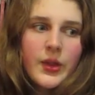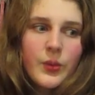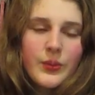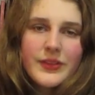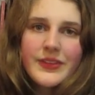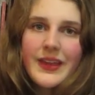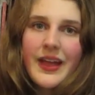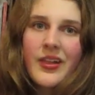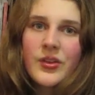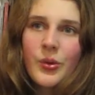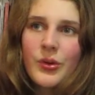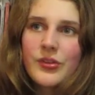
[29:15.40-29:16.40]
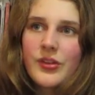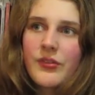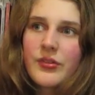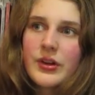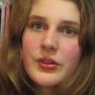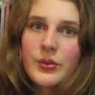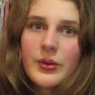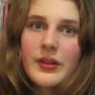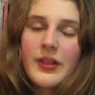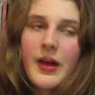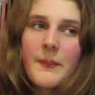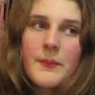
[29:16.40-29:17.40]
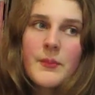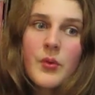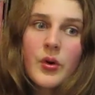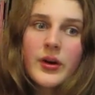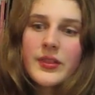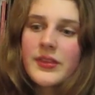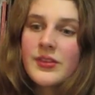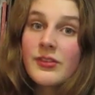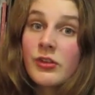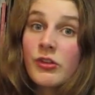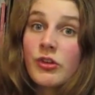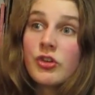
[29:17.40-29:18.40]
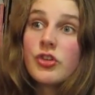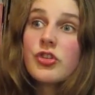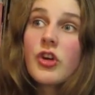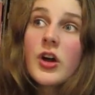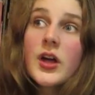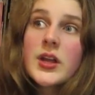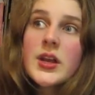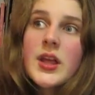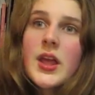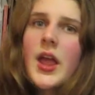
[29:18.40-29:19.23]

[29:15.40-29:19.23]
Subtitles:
We see Eleanor suffering through it a lot more than Sir John,